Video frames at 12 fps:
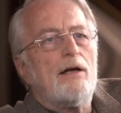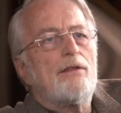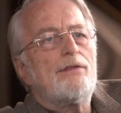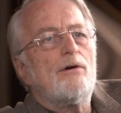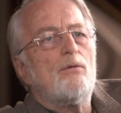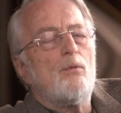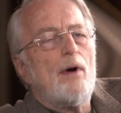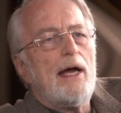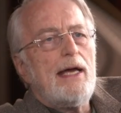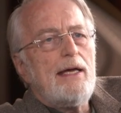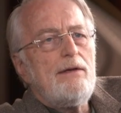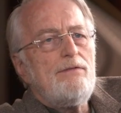The
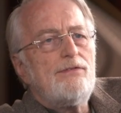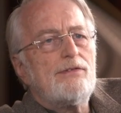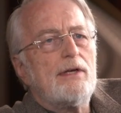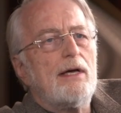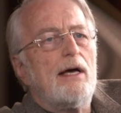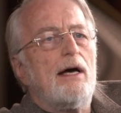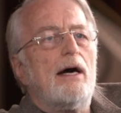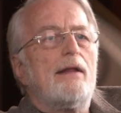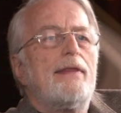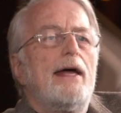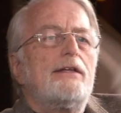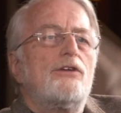waves
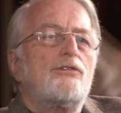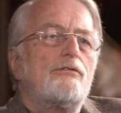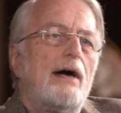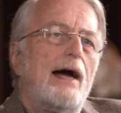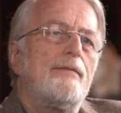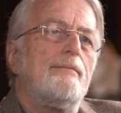that describe